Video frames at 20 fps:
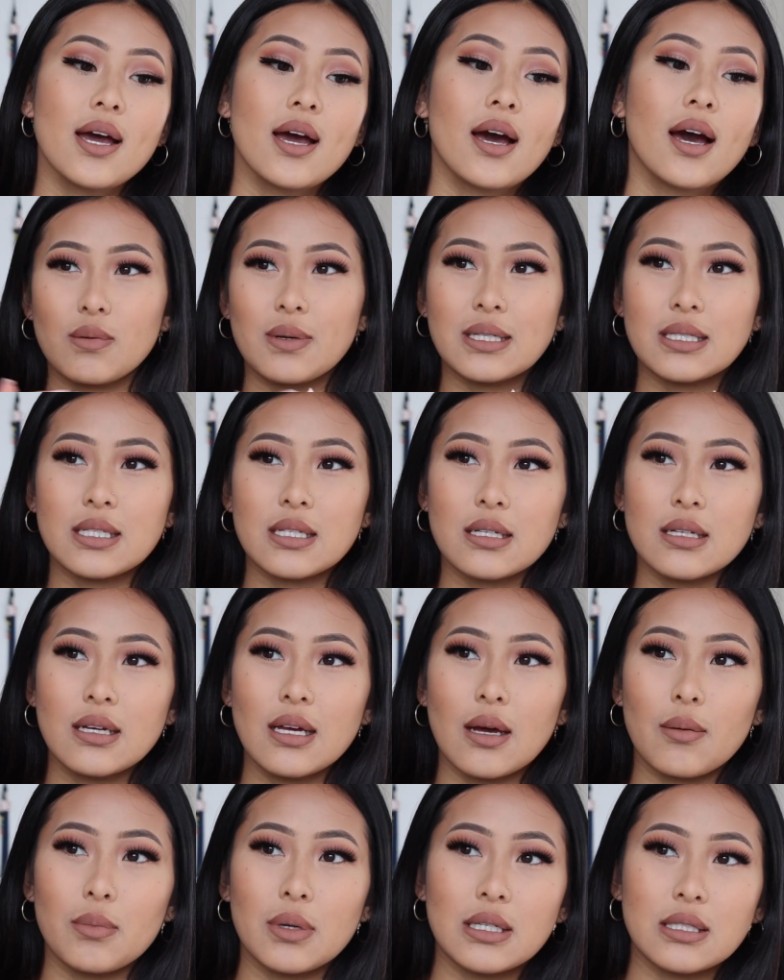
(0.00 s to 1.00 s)
So basically
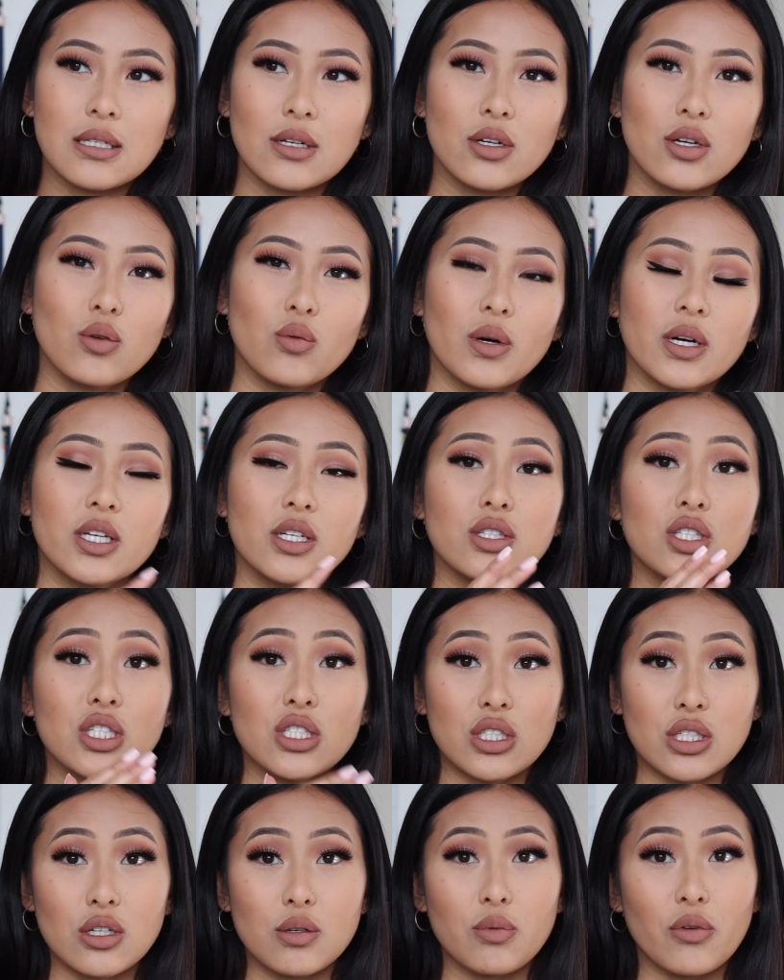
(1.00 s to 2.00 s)
I'm going to tell you what you
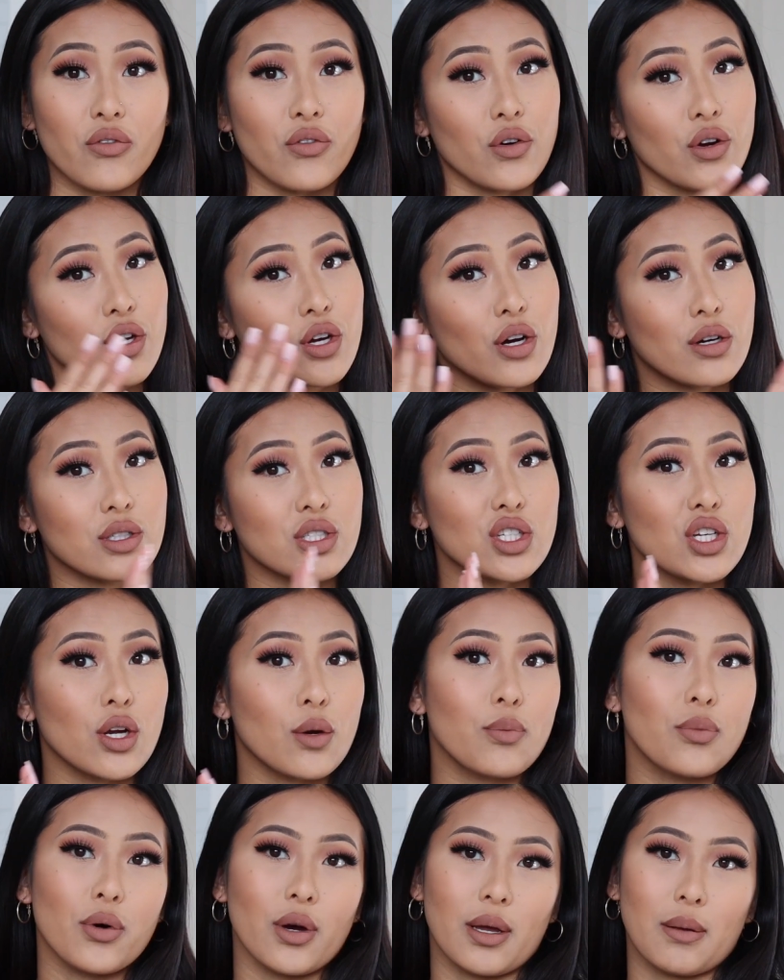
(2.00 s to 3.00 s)
should do before you go to
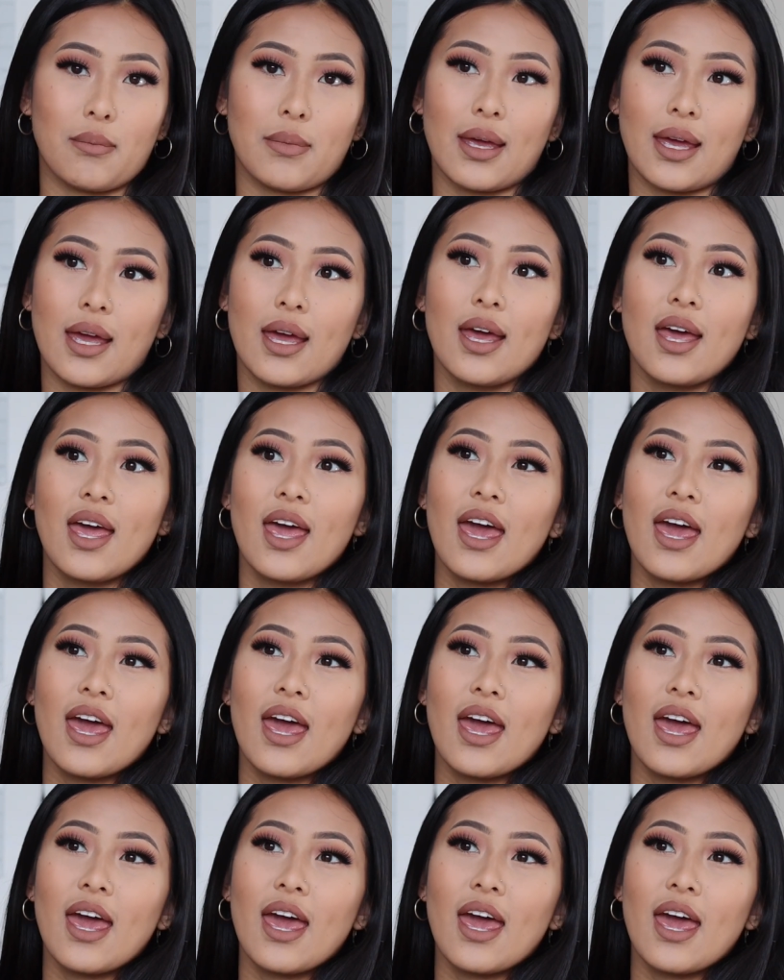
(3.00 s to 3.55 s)
your appointment,